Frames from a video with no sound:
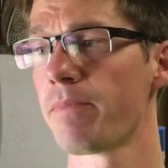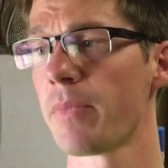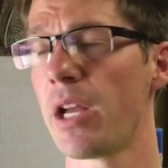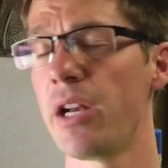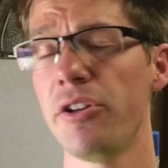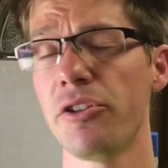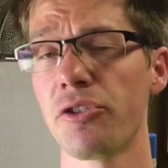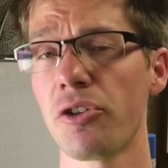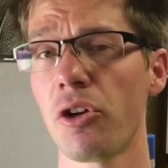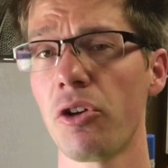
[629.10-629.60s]

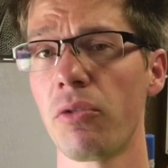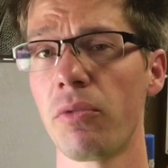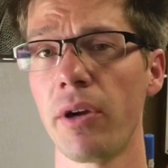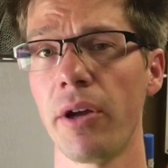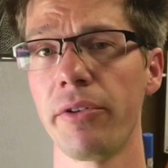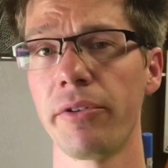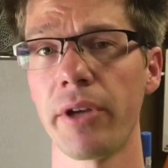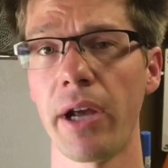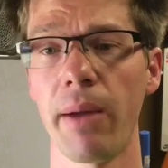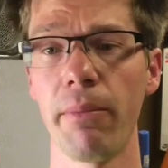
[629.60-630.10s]
And his
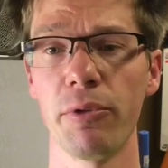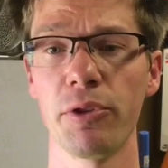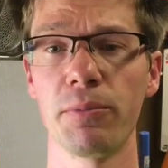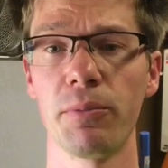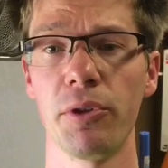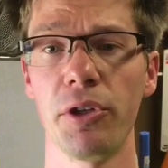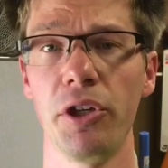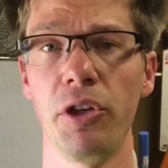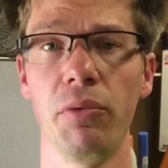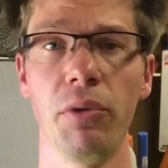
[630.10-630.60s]
turnaround time was
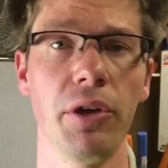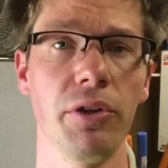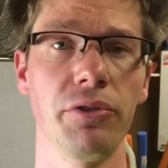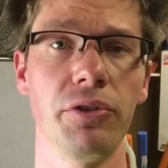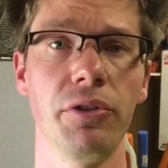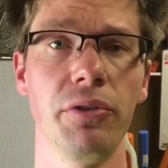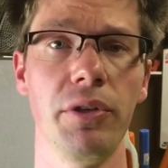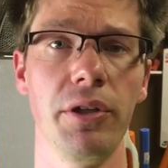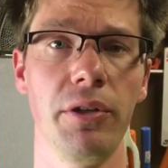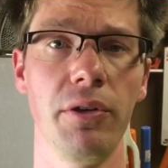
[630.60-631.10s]
pretty quick
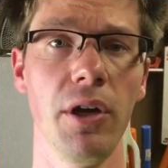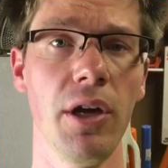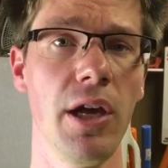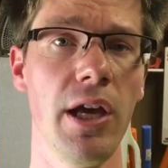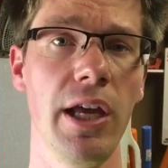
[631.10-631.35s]
too.